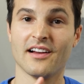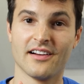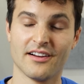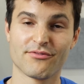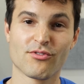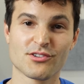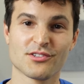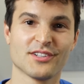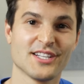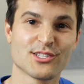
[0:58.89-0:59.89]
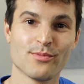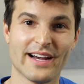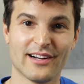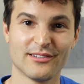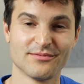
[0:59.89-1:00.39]
Unfortunately,
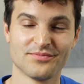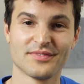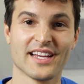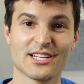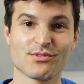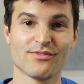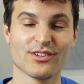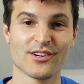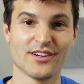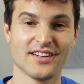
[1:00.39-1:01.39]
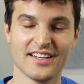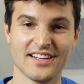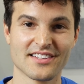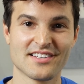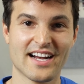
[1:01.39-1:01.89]
smell, as we've learned,
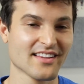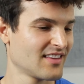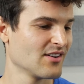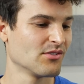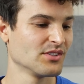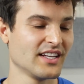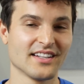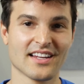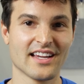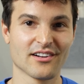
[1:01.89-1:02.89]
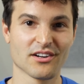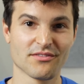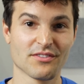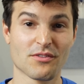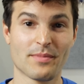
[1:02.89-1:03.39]
is not the only indicator
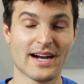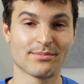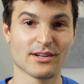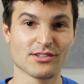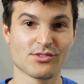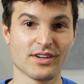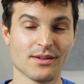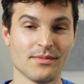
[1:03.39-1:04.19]
of if the Pop-Tart is going to